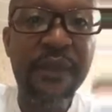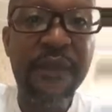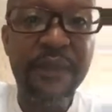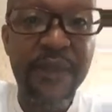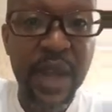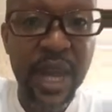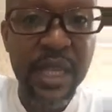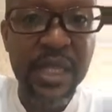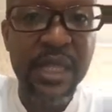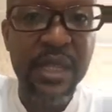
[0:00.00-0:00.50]

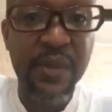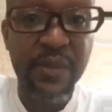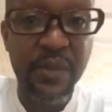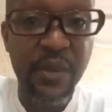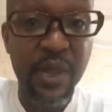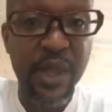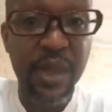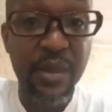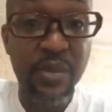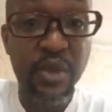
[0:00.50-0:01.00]
faster
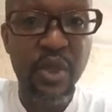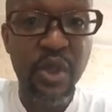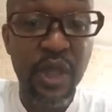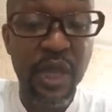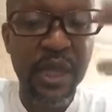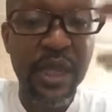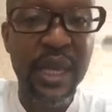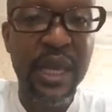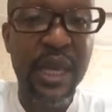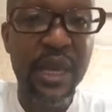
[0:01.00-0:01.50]
for them so
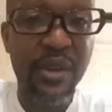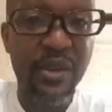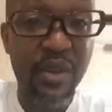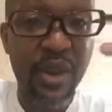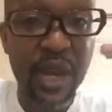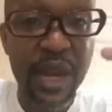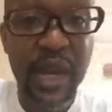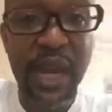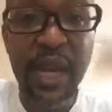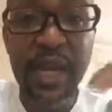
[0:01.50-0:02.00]
that they can
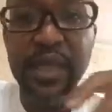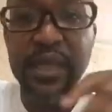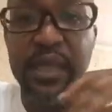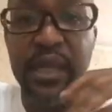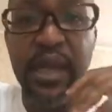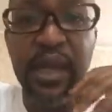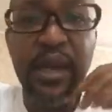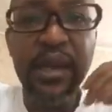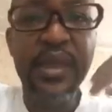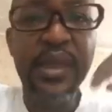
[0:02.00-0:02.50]
realize
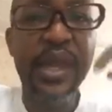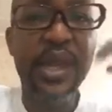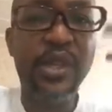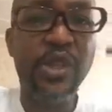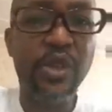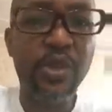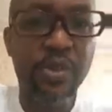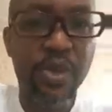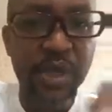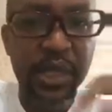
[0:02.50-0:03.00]
their
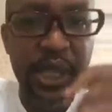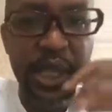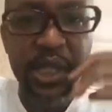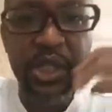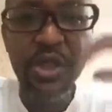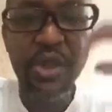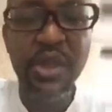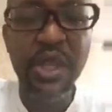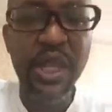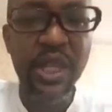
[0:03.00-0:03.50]
true
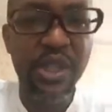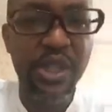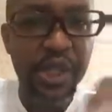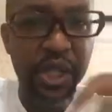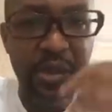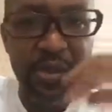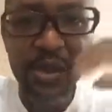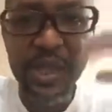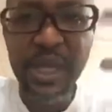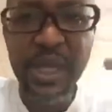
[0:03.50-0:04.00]
potential, their
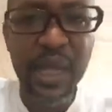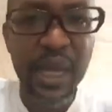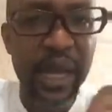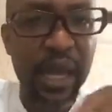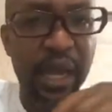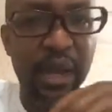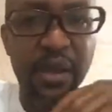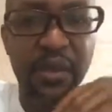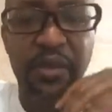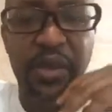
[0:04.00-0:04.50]
dreams and that
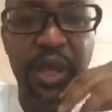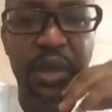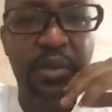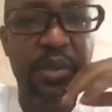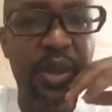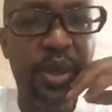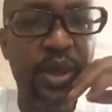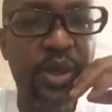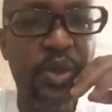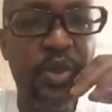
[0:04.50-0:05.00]
kind of thing,
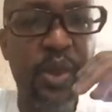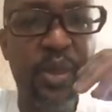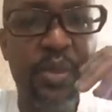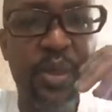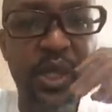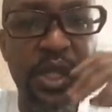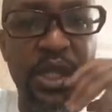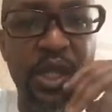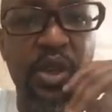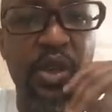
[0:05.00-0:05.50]
because we're
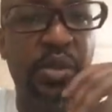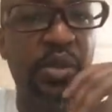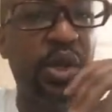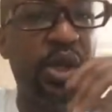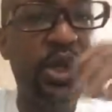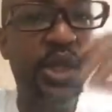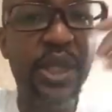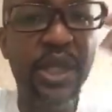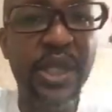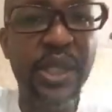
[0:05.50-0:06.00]
building
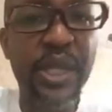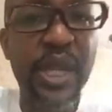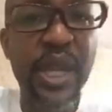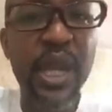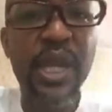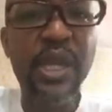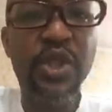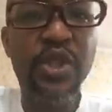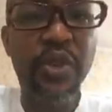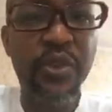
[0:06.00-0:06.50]
communities
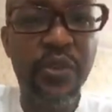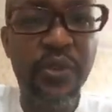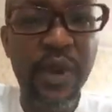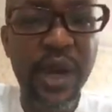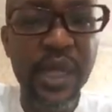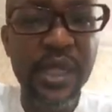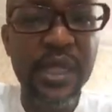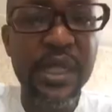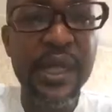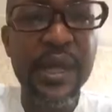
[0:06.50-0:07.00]
too
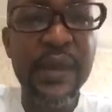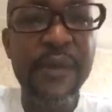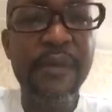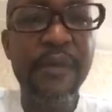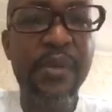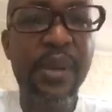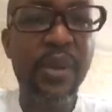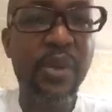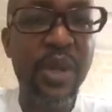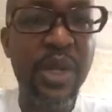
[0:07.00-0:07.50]
fast,
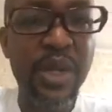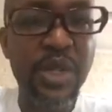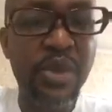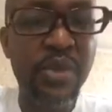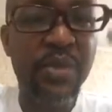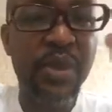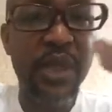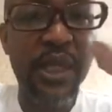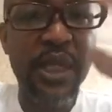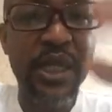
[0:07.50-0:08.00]
but we need
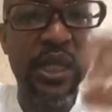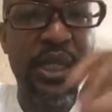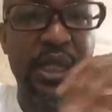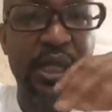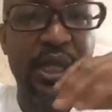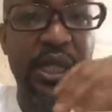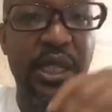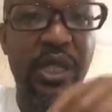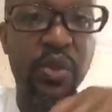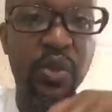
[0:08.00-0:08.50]
to build it
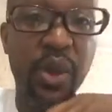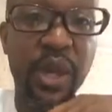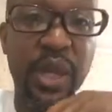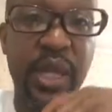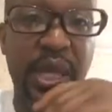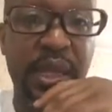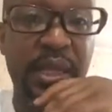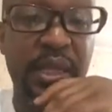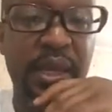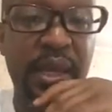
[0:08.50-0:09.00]
in such a way
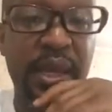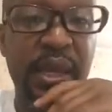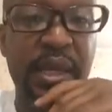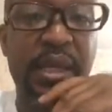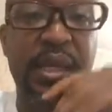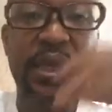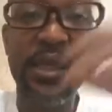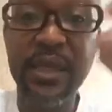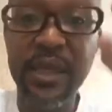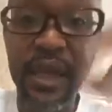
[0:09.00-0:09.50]
that's
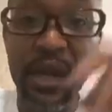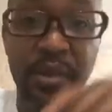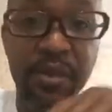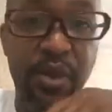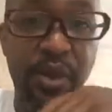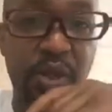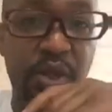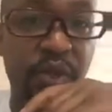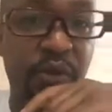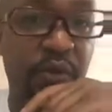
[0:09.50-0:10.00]

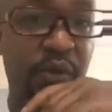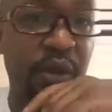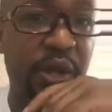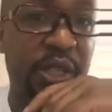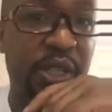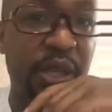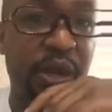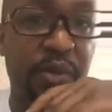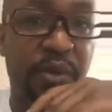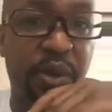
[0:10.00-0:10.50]
sustainable. So for
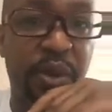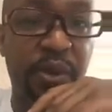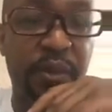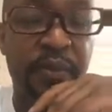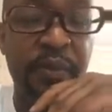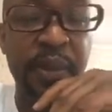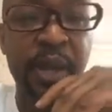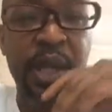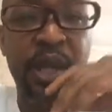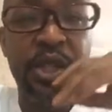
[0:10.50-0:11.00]
example,
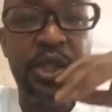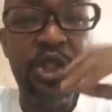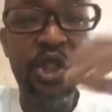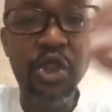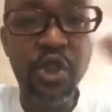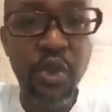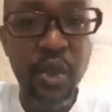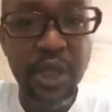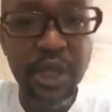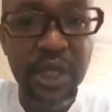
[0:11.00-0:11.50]

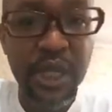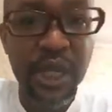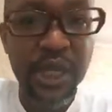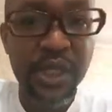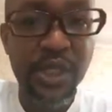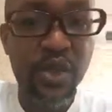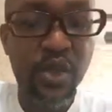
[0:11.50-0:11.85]
sewage-less